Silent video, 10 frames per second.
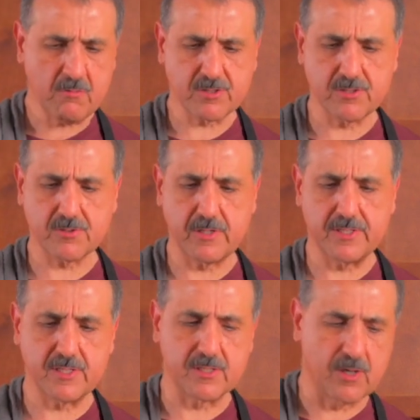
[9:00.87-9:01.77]
so it's
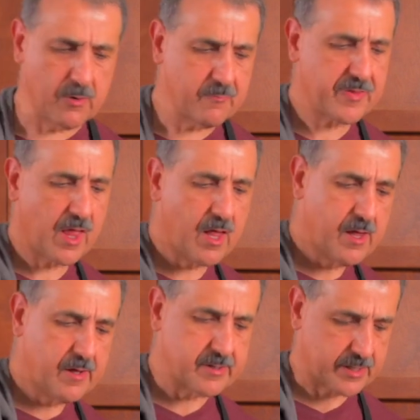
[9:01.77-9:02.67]
ready to go.
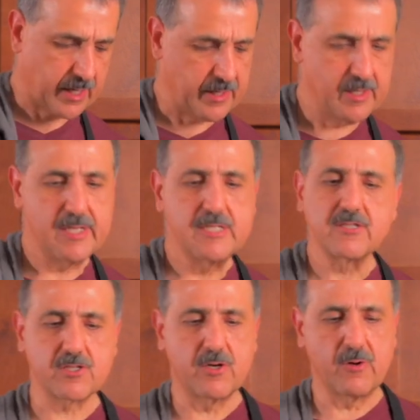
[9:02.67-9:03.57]
Okay,
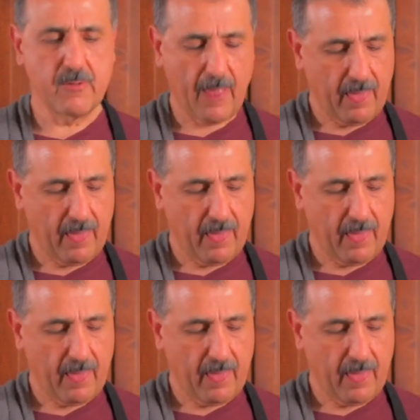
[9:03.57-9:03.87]
so